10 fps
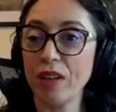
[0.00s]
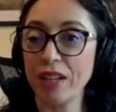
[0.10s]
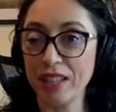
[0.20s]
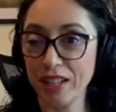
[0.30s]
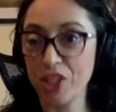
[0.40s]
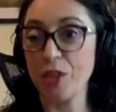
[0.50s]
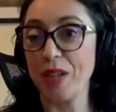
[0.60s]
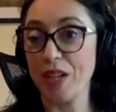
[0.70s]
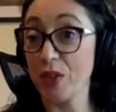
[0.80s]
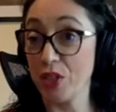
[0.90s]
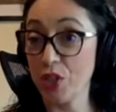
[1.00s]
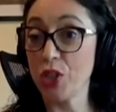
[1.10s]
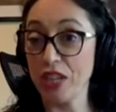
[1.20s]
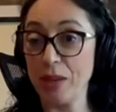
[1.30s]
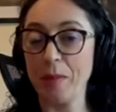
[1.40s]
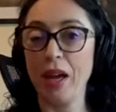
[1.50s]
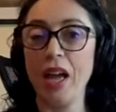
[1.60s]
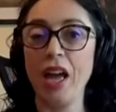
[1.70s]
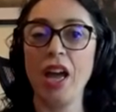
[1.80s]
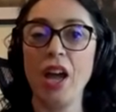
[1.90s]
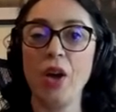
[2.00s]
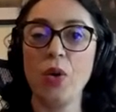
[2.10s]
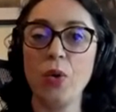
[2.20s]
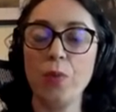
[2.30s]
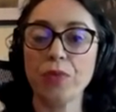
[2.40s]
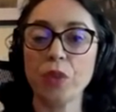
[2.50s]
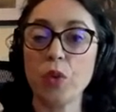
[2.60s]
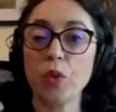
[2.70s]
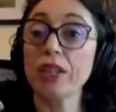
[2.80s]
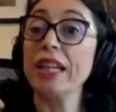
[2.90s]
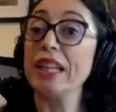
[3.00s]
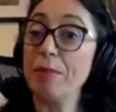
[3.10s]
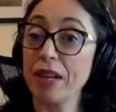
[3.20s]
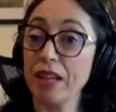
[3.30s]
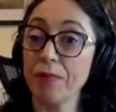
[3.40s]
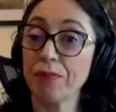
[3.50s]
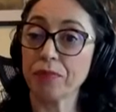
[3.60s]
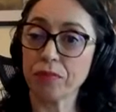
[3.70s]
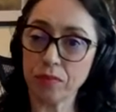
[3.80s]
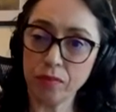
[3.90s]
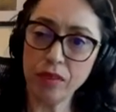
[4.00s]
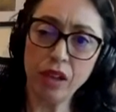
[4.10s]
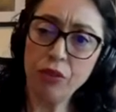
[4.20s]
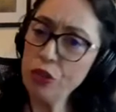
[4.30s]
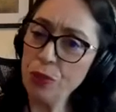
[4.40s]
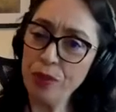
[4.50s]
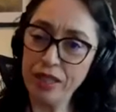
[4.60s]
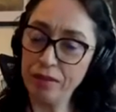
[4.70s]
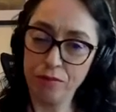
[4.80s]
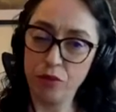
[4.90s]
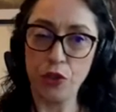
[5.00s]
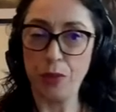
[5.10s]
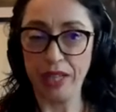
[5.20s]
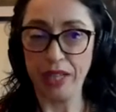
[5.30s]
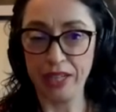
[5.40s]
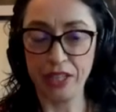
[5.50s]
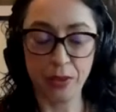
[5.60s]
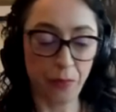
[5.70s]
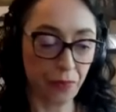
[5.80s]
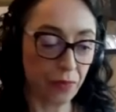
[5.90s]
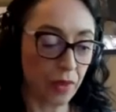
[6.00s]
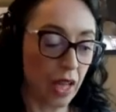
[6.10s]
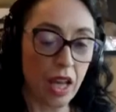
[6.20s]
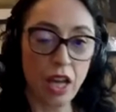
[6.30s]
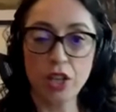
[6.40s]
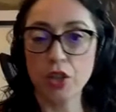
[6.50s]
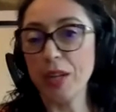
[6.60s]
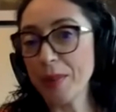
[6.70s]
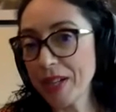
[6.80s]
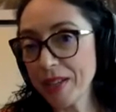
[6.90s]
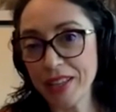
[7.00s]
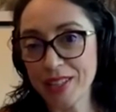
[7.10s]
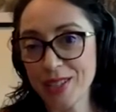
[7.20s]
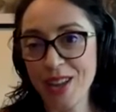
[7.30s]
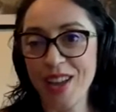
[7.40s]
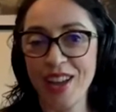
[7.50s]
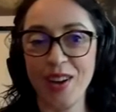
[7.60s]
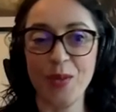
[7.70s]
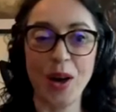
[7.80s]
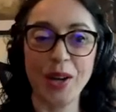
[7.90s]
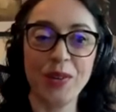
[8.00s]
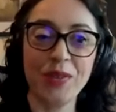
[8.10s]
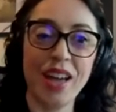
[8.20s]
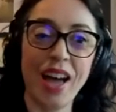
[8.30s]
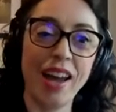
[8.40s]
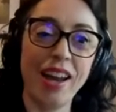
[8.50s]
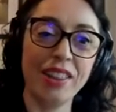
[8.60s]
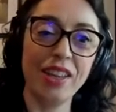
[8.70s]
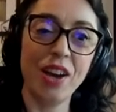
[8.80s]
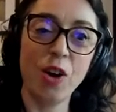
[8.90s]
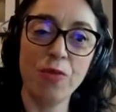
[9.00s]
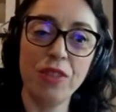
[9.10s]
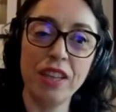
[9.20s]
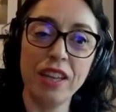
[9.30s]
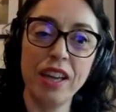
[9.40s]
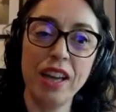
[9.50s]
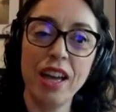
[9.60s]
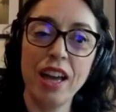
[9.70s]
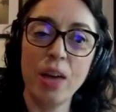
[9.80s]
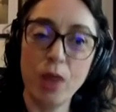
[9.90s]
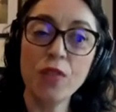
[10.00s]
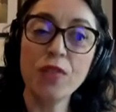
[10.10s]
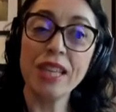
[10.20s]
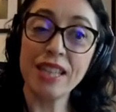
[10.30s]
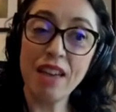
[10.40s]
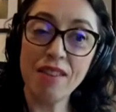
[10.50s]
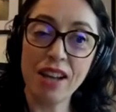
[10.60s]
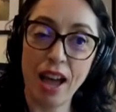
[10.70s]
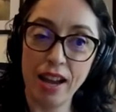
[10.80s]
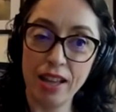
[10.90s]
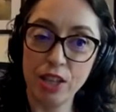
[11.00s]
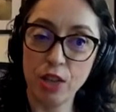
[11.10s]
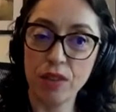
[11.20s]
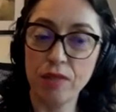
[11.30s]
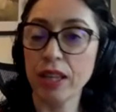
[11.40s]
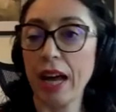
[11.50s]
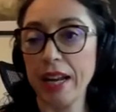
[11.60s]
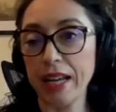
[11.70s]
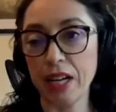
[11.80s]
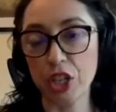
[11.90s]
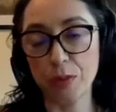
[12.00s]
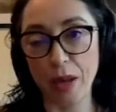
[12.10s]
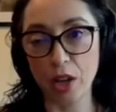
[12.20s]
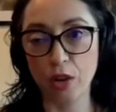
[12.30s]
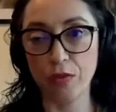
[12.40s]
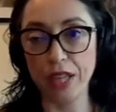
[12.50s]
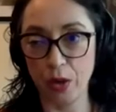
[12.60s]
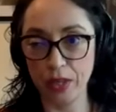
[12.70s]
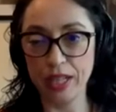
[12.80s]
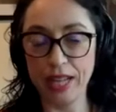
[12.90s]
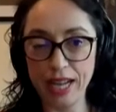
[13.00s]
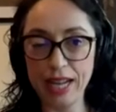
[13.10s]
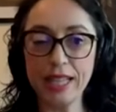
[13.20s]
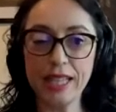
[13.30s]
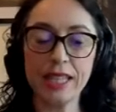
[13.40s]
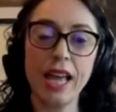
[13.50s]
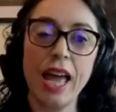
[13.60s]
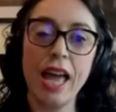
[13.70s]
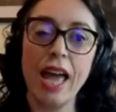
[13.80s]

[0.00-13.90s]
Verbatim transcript: of an interdisciplinary research team who worked in Lipari for so many for so many years. So Lipari is one of the island of the one of the seven islands of the volcanic archipelago of the Aeolian Islands,